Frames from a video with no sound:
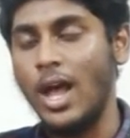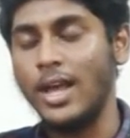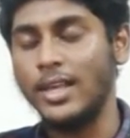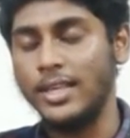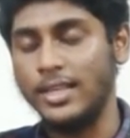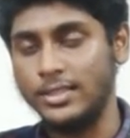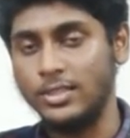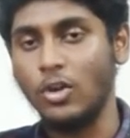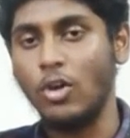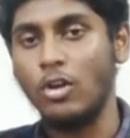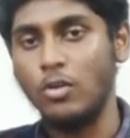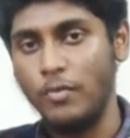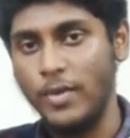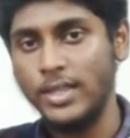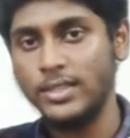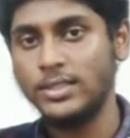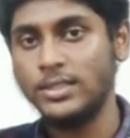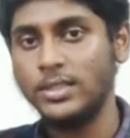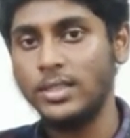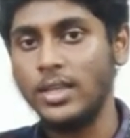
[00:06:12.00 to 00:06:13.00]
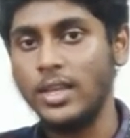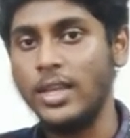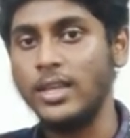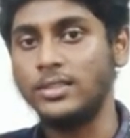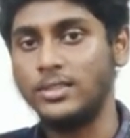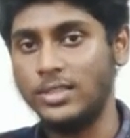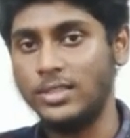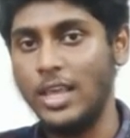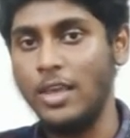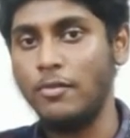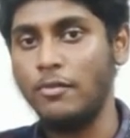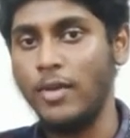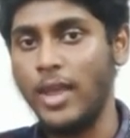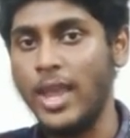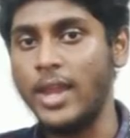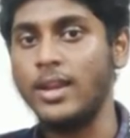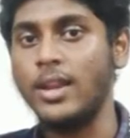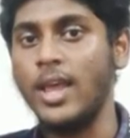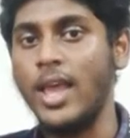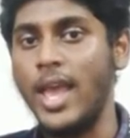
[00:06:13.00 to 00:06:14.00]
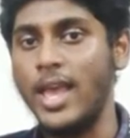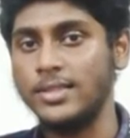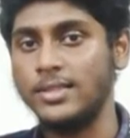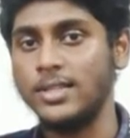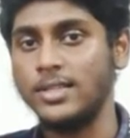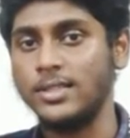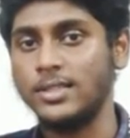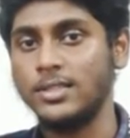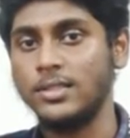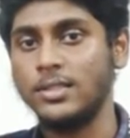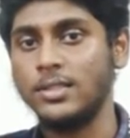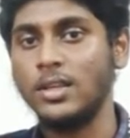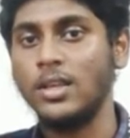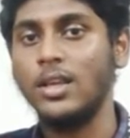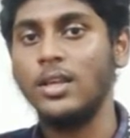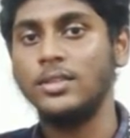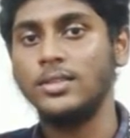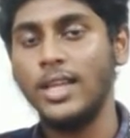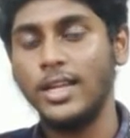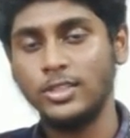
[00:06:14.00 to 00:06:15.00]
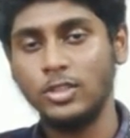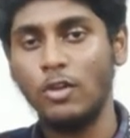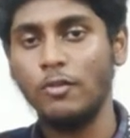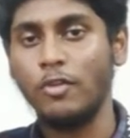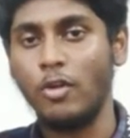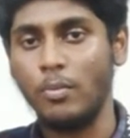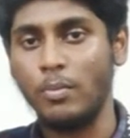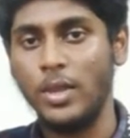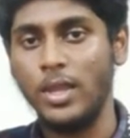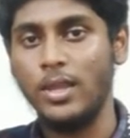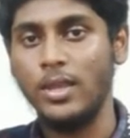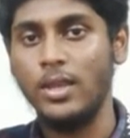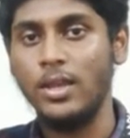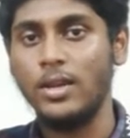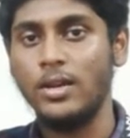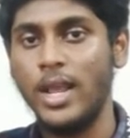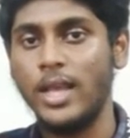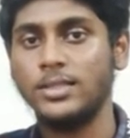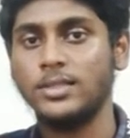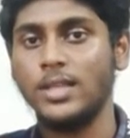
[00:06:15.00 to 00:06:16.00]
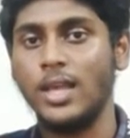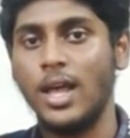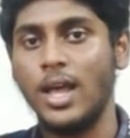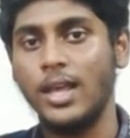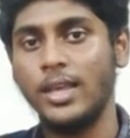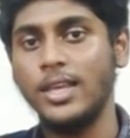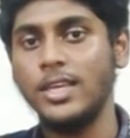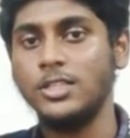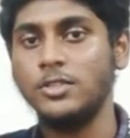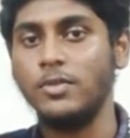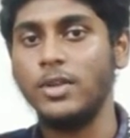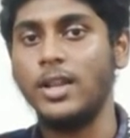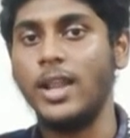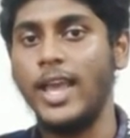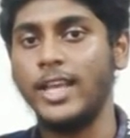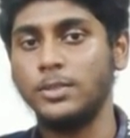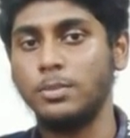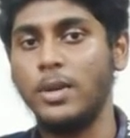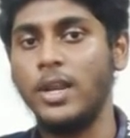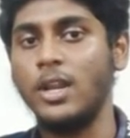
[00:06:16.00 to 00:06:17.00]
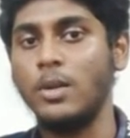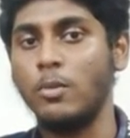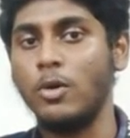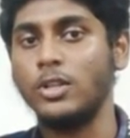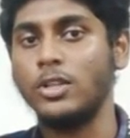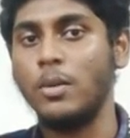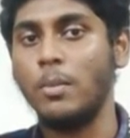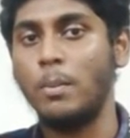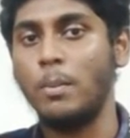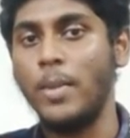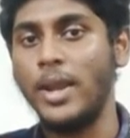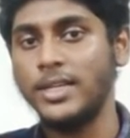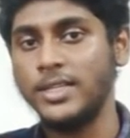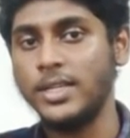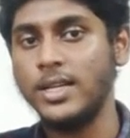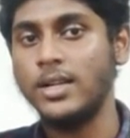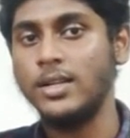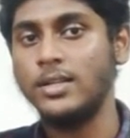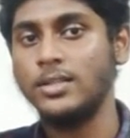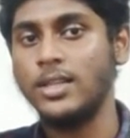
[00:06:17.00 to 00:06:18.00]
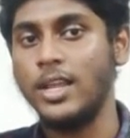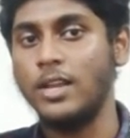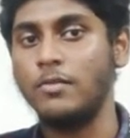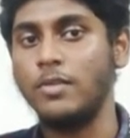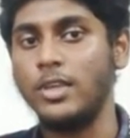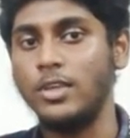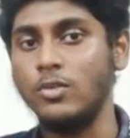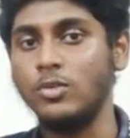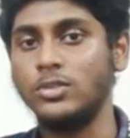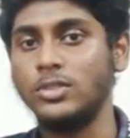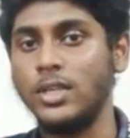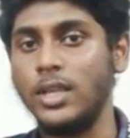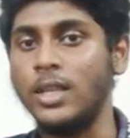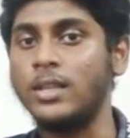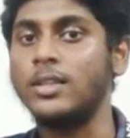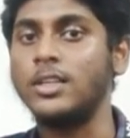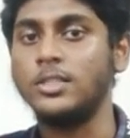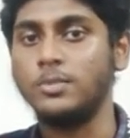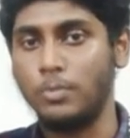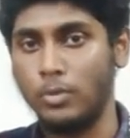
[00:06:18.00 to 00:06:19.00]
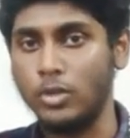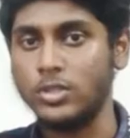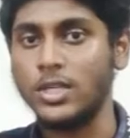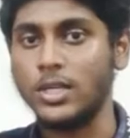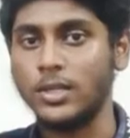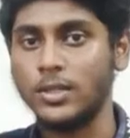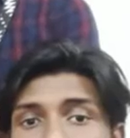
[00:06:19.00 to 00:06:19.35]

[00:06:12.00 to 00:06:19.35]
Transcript: is always in safe and hazards. That's all from me. Next, Hagheiesh will explain about the material that we use in this project.